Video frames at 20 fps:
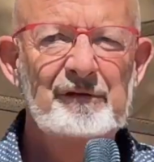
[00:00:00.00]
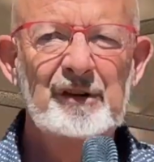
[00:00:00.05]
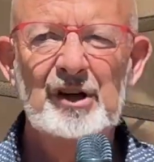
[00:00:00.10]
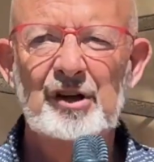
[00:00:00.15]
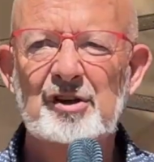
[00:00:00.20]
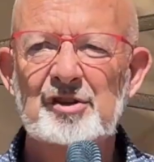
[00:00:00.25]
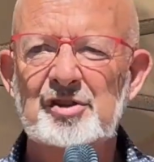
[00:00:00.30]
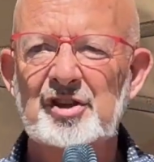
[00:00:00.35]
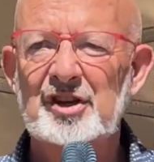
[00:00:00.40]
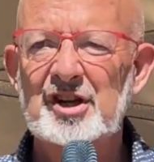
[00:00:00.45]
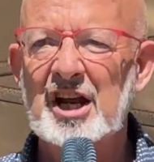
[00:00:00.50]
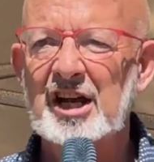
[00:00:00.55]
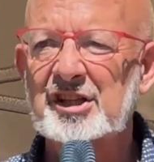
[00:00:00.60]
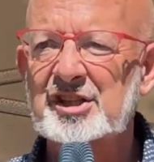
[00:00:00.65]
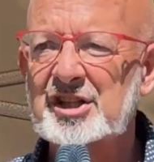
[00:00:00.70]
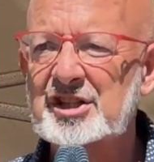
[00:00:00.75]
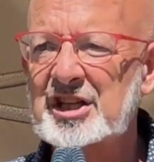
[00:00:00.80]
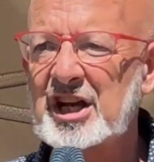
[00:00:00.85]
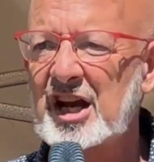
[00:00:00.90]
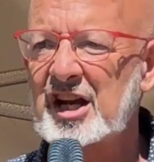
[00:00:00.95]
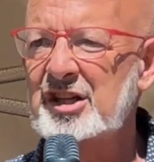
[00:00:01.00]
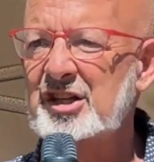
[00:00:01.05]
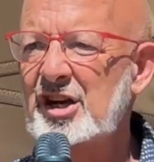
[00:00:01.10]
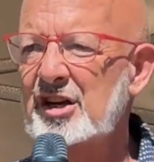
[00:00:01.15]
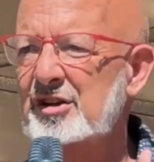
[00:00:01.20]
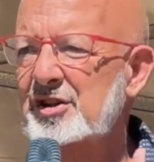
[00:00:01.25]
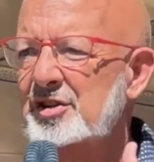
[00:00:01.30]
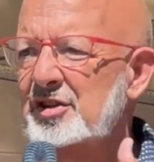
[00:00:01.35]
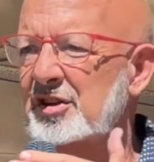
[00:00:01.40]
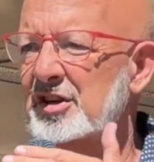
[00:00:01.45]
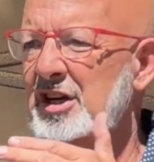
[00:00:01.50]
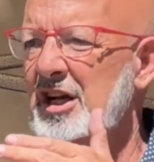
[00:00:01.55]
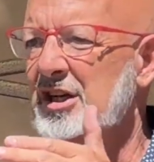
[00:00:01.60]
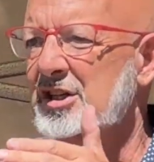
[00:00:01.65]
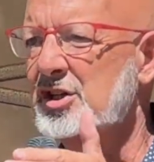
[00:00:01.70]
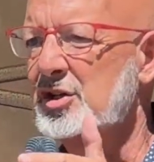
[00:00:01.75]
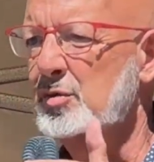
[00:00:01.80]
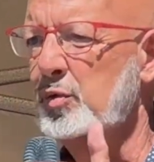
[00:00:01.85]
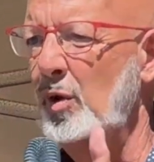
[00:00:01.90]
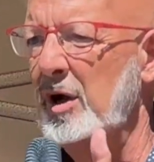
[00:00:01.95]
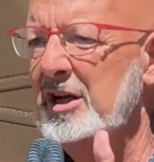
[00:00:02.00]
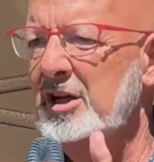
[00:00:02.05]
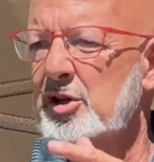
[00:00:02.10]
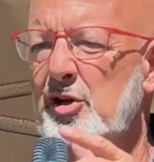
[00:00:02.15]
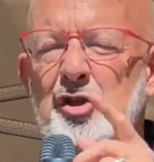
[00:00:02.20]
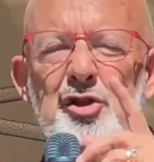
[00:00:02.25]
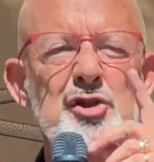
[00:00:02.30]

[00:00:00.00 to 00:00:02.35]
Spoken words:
years, the next 10 years, or the next 20 years.